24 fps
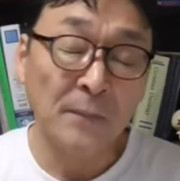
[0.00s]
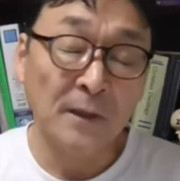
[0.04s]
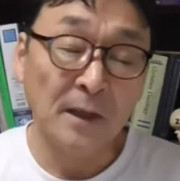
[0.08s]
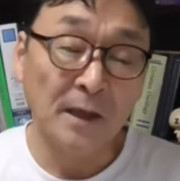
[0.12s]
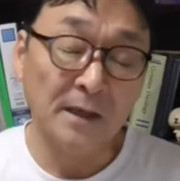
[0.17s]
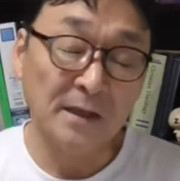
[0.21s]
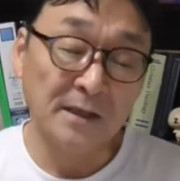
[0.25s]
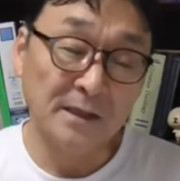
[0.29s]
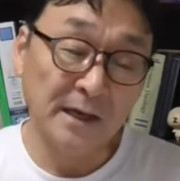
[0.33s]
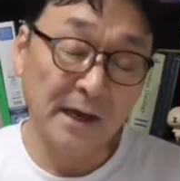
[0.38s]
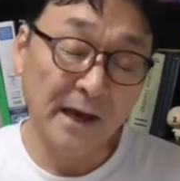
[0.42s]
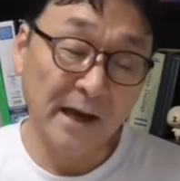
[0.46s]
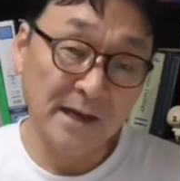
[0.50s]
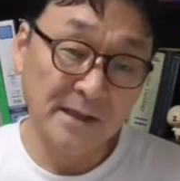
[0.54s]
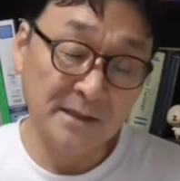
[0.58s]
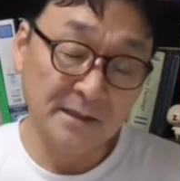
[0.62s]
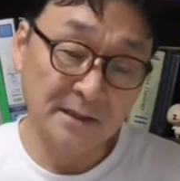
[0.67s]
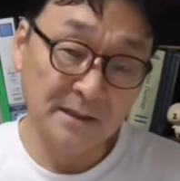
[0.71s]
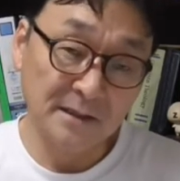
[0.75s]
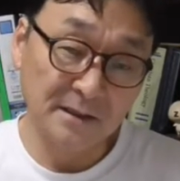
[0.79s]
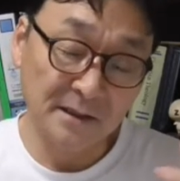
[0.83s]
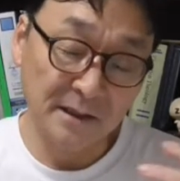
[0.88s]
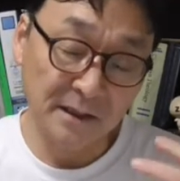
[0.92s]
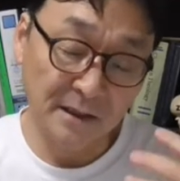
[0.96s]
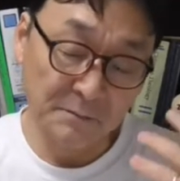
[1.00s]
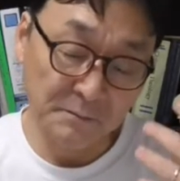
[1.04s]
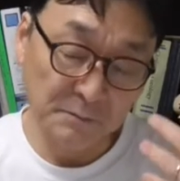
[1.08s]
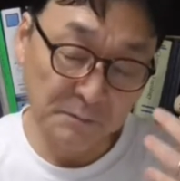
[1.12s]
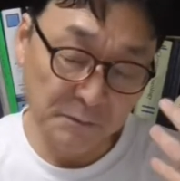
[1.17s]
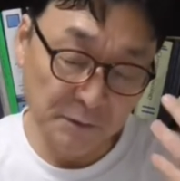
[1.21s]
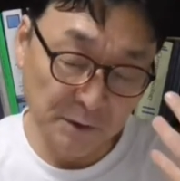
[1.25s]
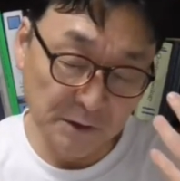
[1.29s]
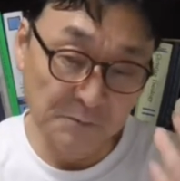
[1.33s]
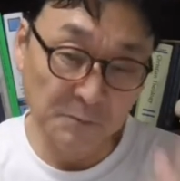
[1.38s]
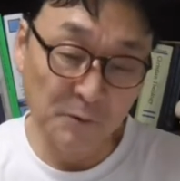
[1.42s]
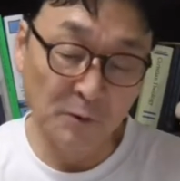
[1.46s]
and he asked the uh,
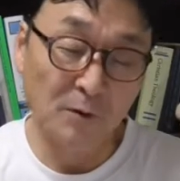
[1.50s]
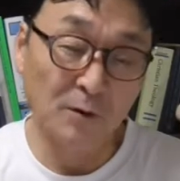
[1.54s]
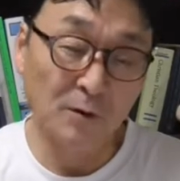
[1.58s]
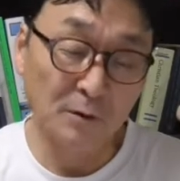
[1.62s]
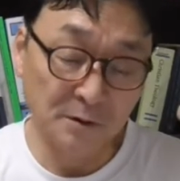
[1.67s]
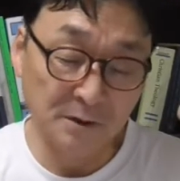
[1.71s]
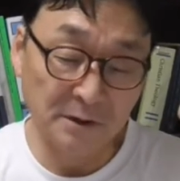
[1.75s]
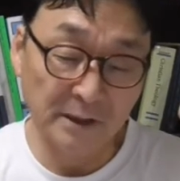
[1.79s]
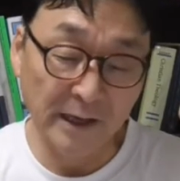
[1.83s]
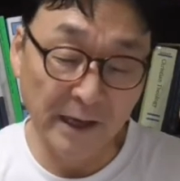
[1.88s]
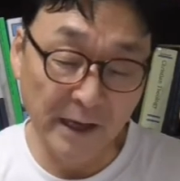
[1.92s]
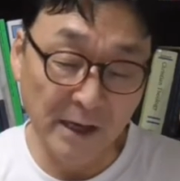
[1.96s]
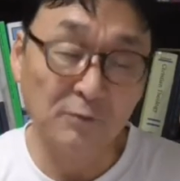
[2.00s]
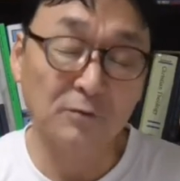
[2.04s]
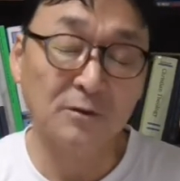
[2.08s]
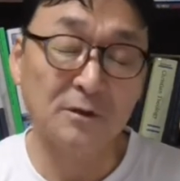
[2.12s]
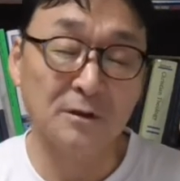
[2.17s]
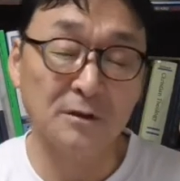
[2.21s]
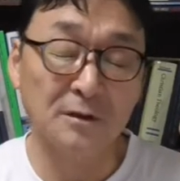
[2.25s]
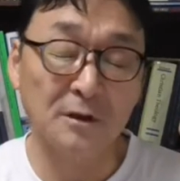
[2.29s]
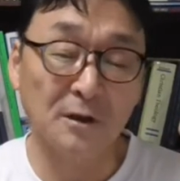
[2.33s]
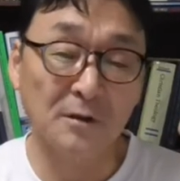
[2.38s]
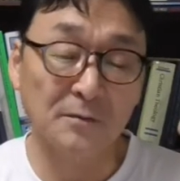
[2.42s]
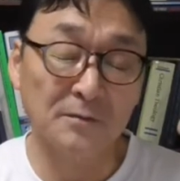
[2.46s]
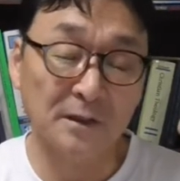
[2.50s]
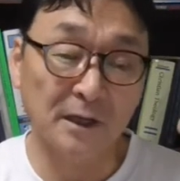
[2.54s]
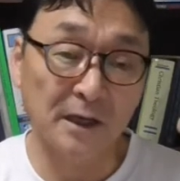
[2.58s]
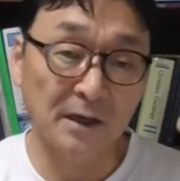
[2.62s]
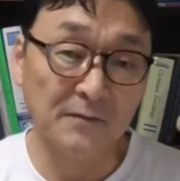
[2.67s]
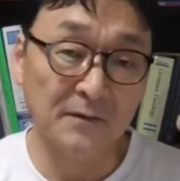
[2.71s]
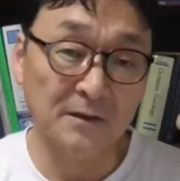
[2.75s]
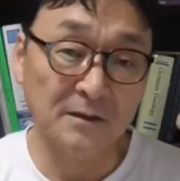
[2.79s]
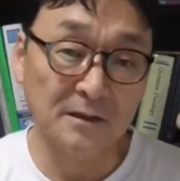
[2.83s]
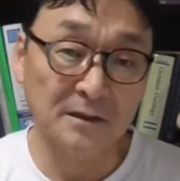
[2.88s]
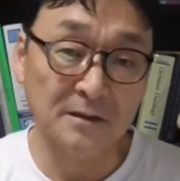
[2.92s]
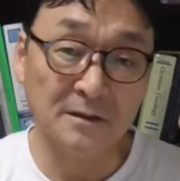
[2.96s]
people, the elder of the
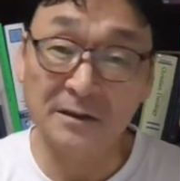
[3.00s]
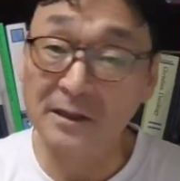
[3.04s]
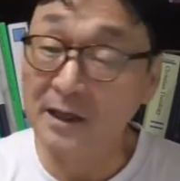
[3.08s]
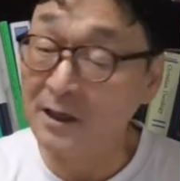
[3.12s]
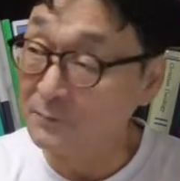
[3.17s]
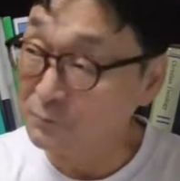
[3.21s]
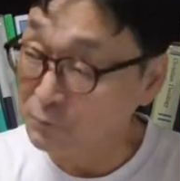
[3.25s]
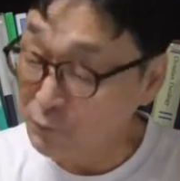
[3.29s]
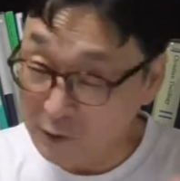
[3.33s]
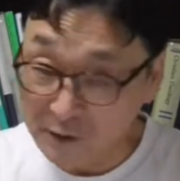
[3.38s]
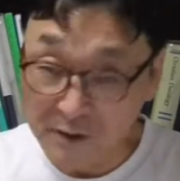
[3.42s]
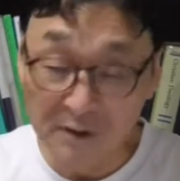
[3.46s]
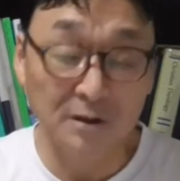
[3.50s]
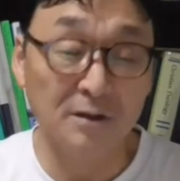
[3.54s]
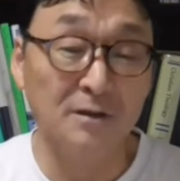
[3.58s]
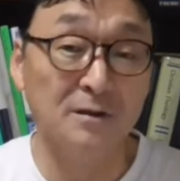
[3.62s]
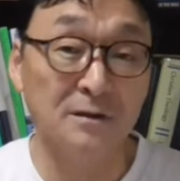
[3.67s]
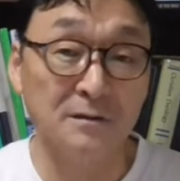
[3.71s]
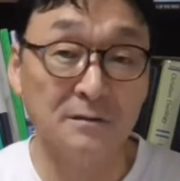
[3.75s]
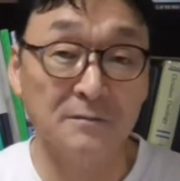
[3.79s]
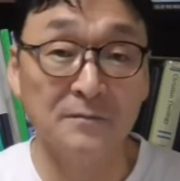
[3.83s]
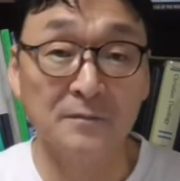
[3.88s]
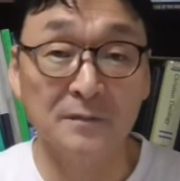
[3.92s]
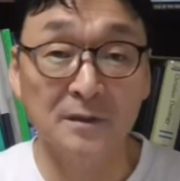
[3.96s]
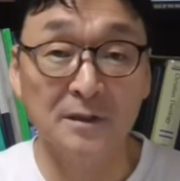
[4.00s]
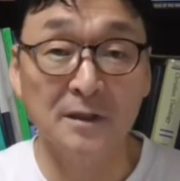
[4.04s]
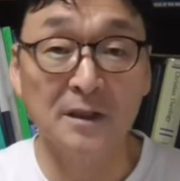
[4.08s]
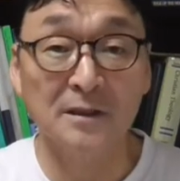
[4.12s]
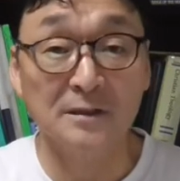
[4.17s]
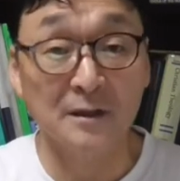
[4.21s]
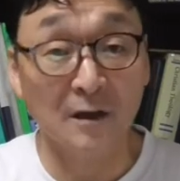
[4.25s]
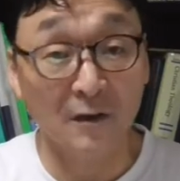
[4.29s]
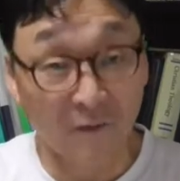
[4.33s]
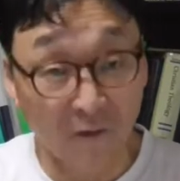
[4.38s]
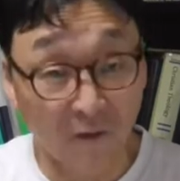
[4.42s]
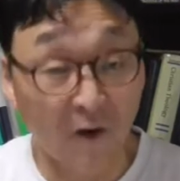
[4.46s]
Ephesus, now presume
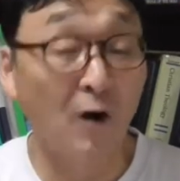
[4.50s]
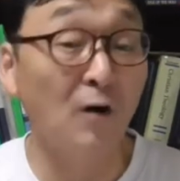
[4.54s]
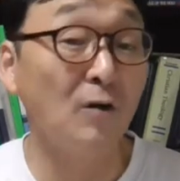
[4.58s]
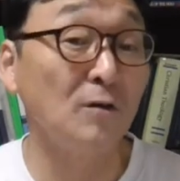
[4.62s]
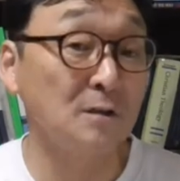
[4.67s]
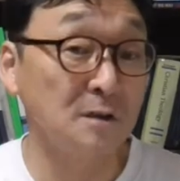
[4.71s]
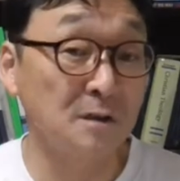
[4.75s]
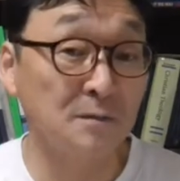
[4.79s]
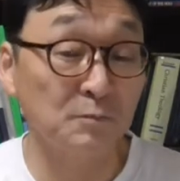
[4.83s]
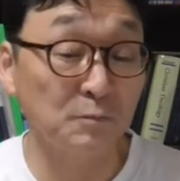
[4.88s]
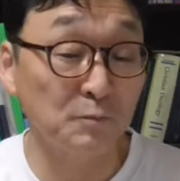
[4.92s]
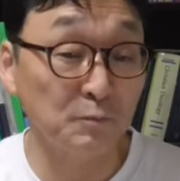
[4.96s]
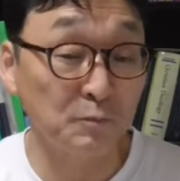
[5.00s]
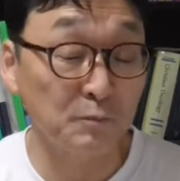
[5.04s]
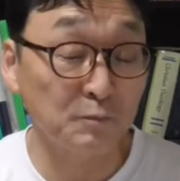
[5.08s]
there's a false